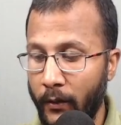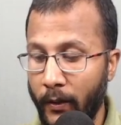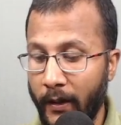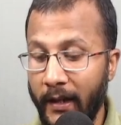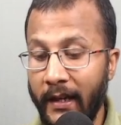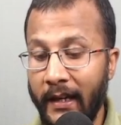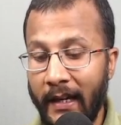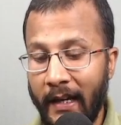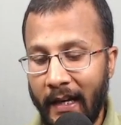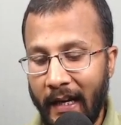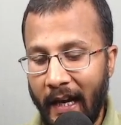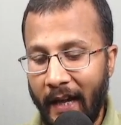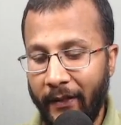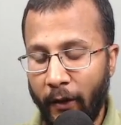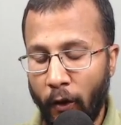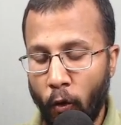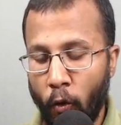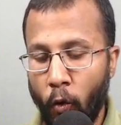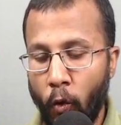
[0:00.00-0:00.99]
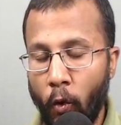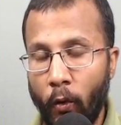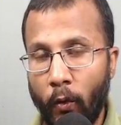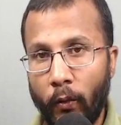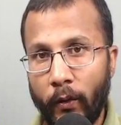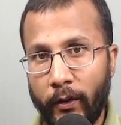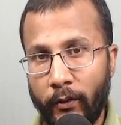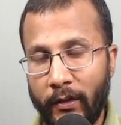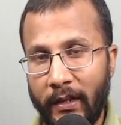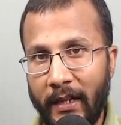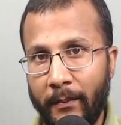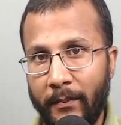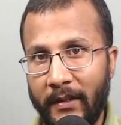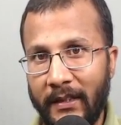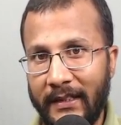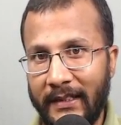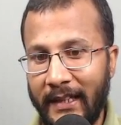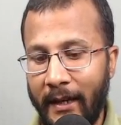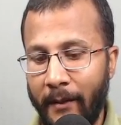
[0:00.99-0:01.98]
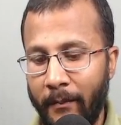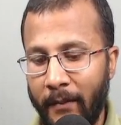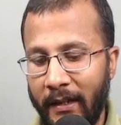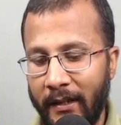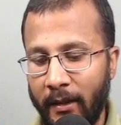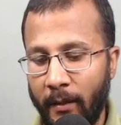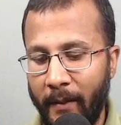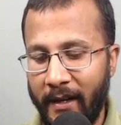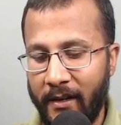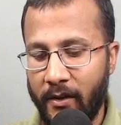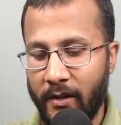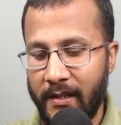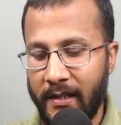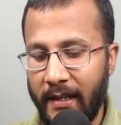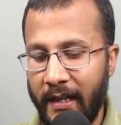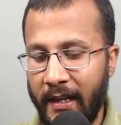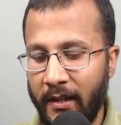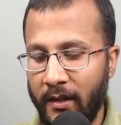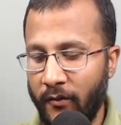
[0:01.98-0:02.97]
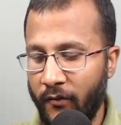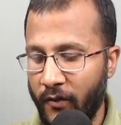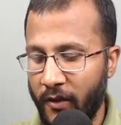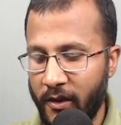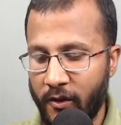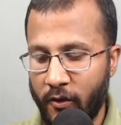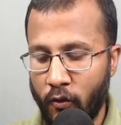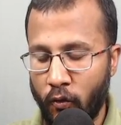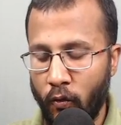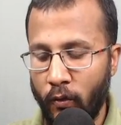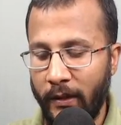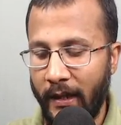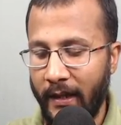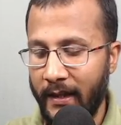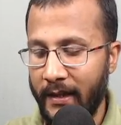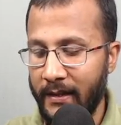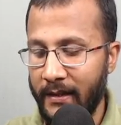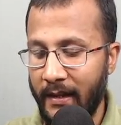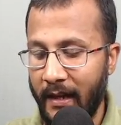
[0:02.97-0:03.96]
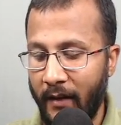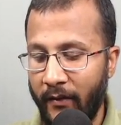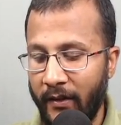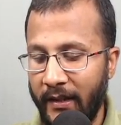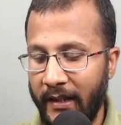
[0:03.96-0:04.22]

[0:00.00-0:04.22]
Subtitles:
Okay, and the row you keep the same in the matrix A, the first row, that is having the